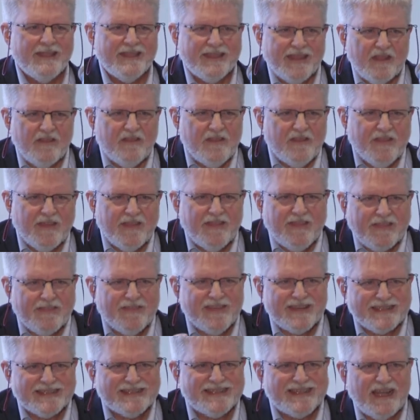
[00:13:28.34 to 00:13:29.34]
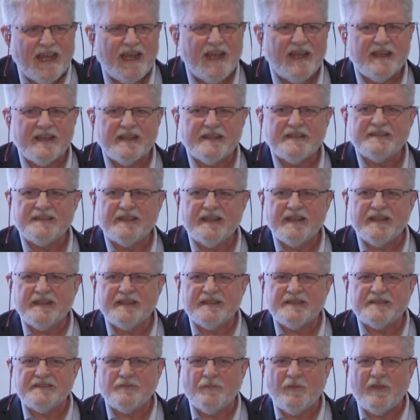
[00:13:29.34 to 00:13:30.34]
The other thing that this does
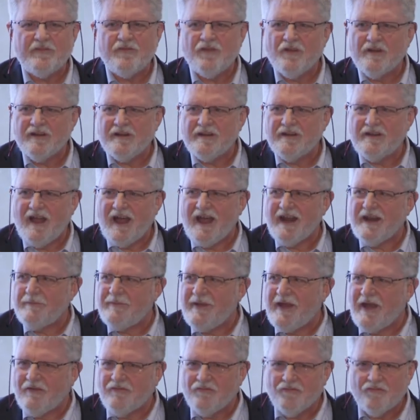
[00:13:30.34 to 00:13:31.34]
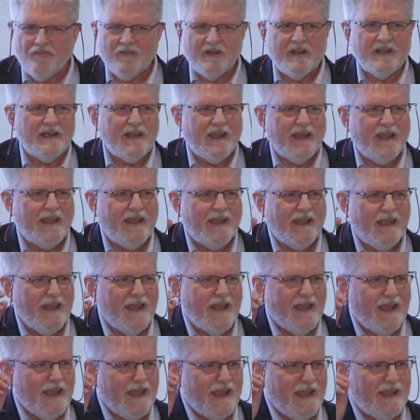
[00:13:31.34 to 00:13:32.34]
is we've heard a lot about really
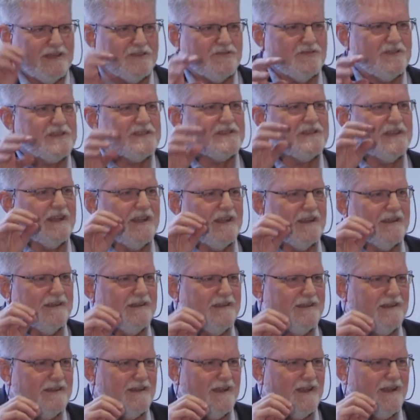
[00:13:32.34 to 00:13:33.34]
interesting